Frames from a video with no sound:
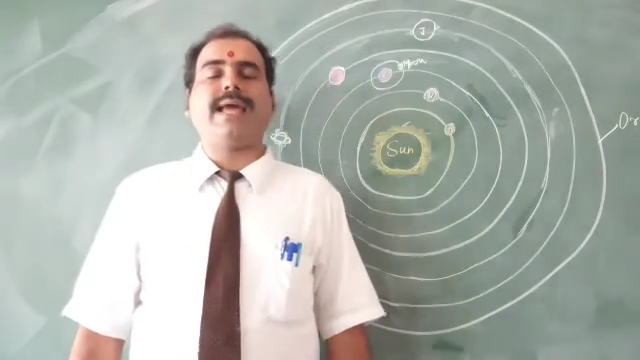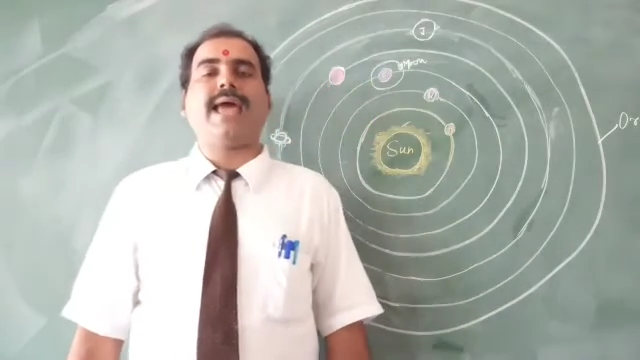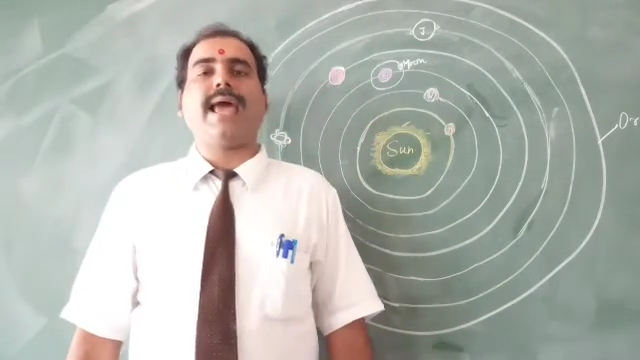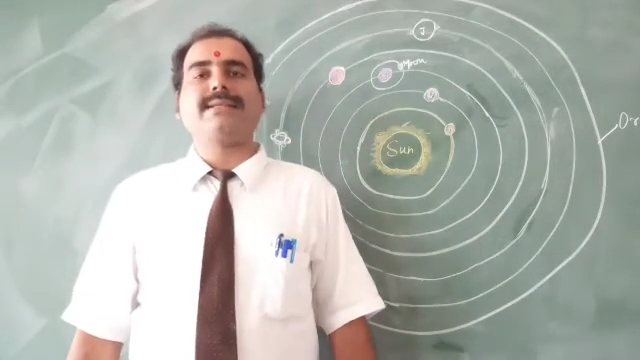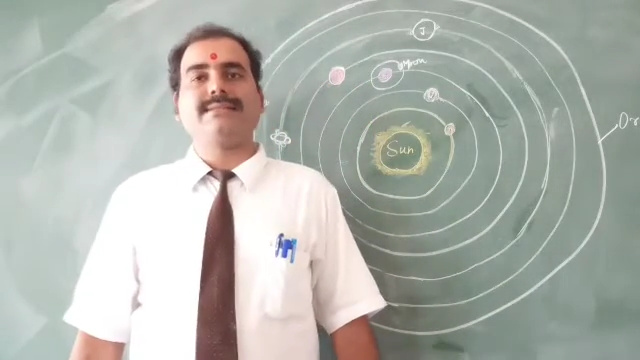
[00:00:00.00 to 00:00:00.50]

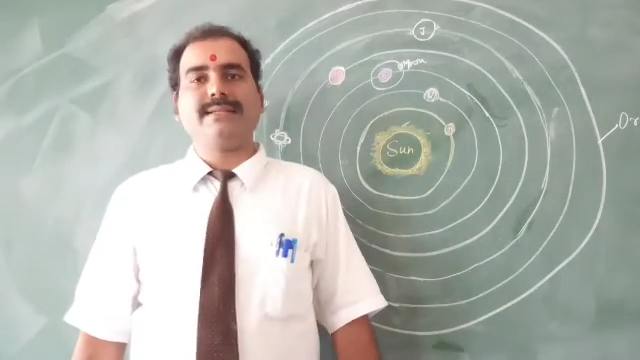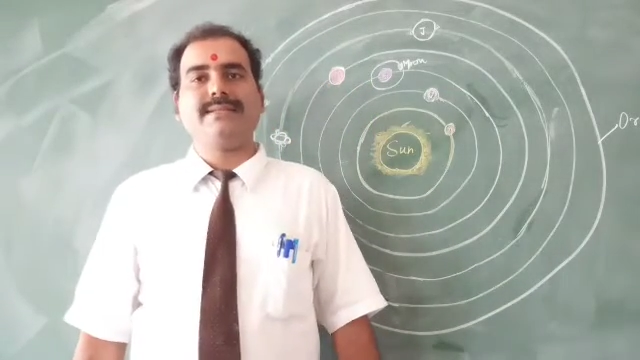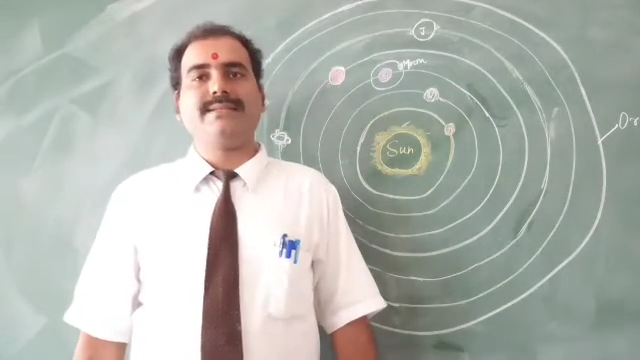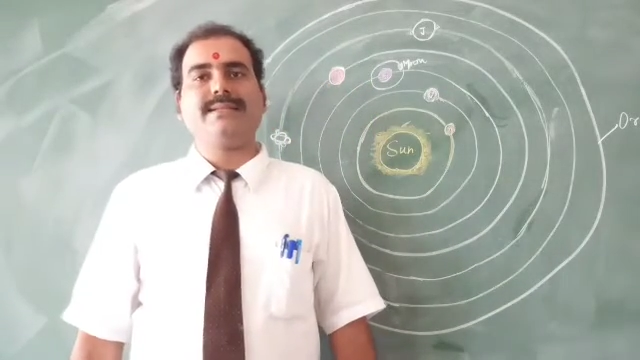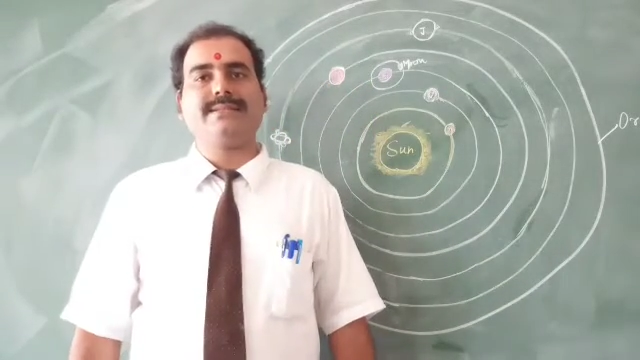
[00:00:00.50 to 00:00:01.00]

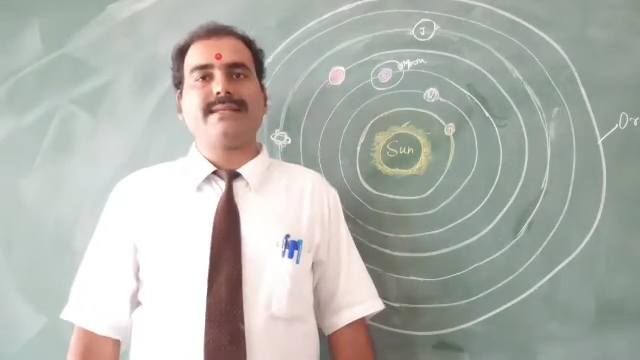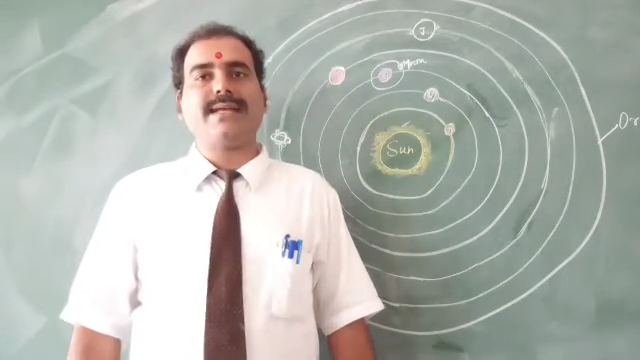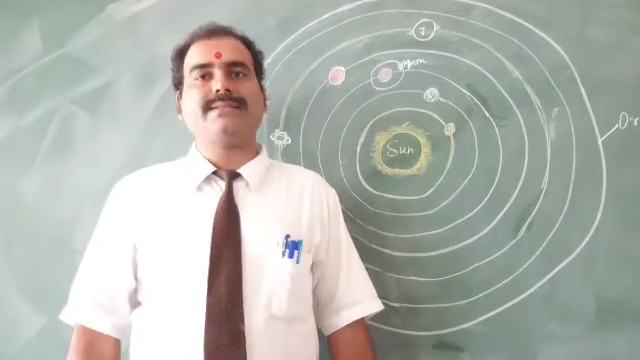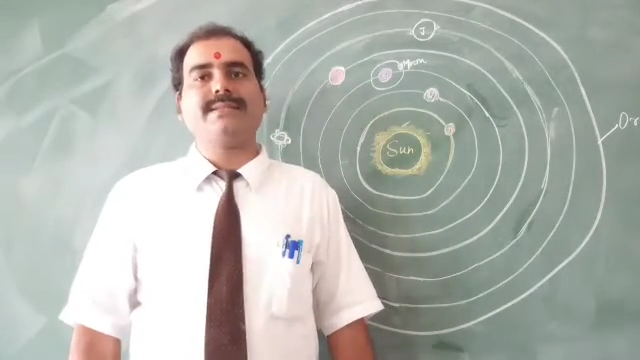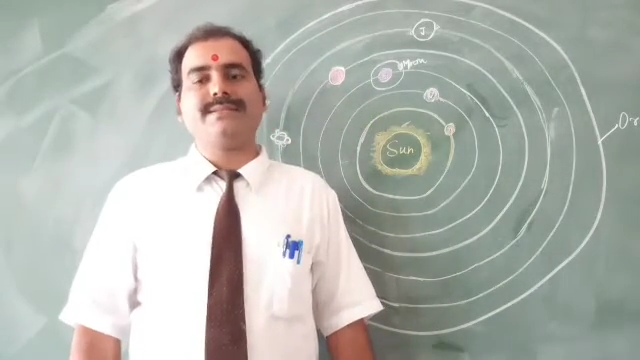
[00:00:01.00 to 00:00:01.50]
axis
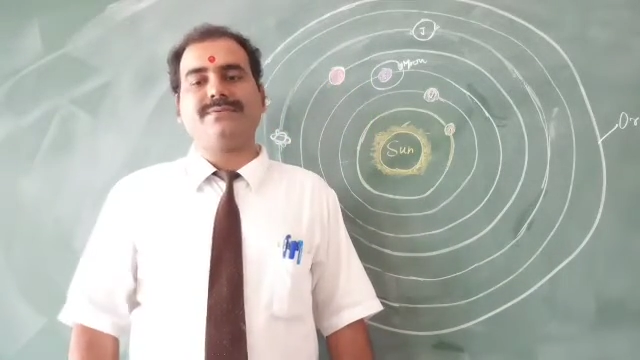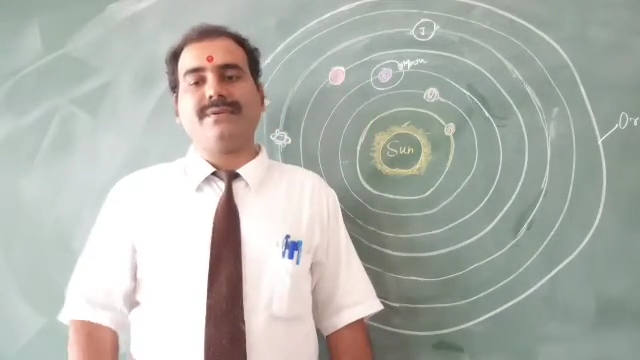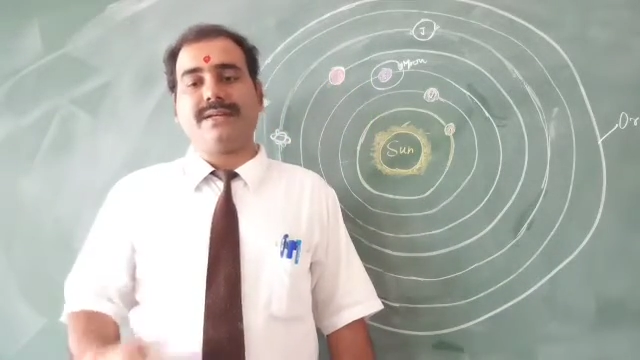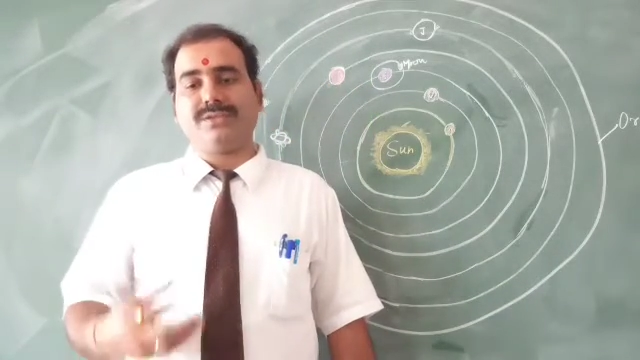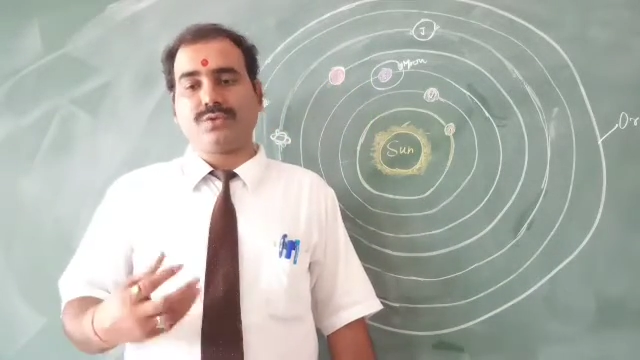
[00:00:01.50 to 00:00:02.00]

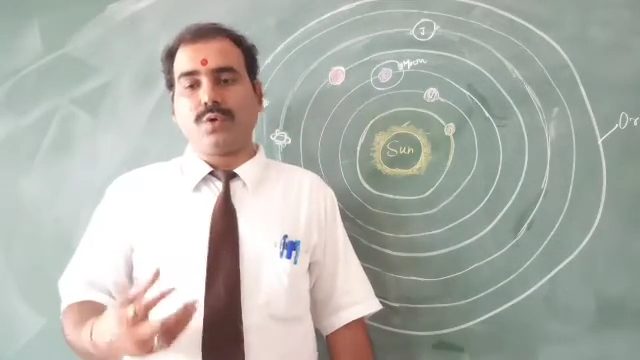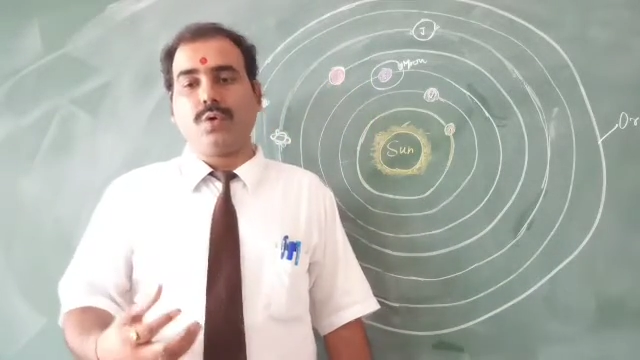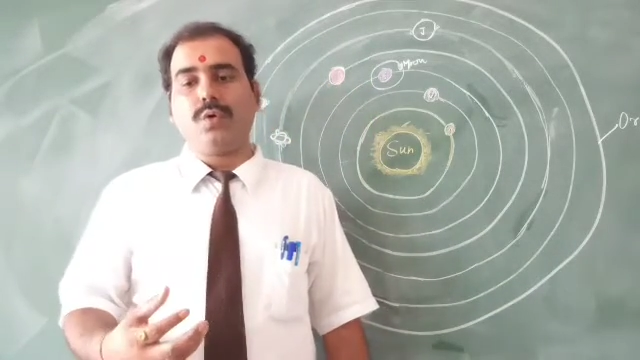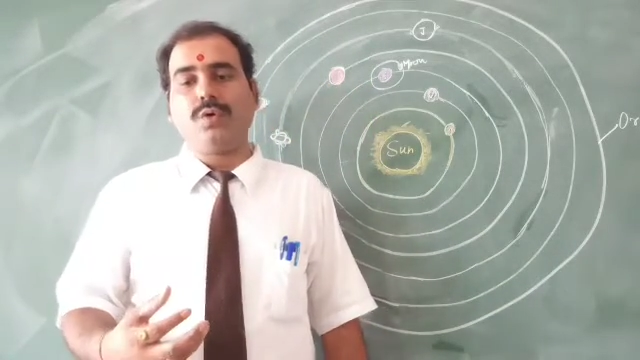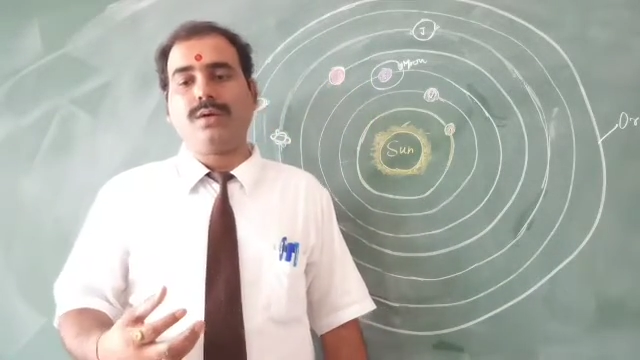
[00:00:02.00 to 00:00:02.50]
very
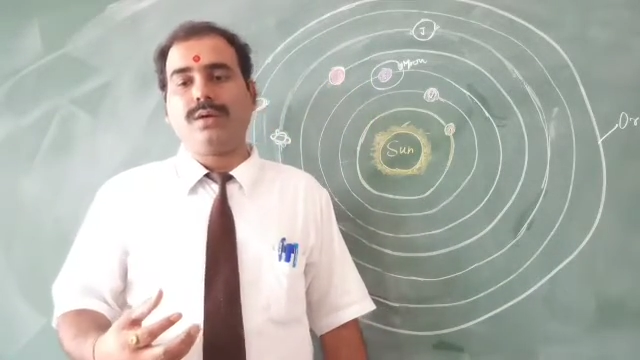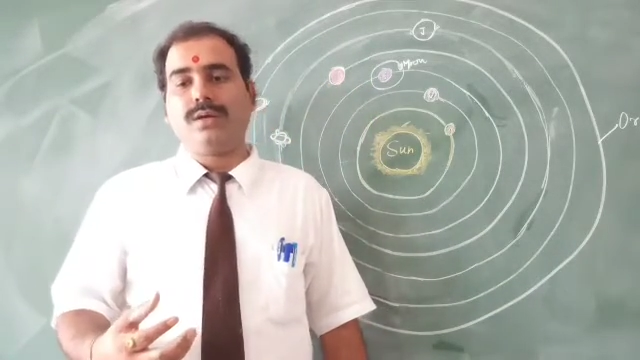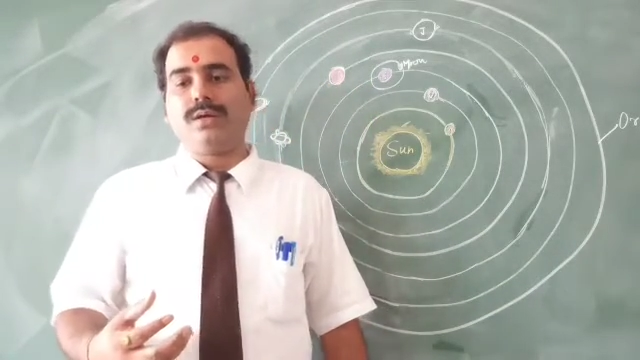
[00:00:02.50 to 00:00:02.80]
slow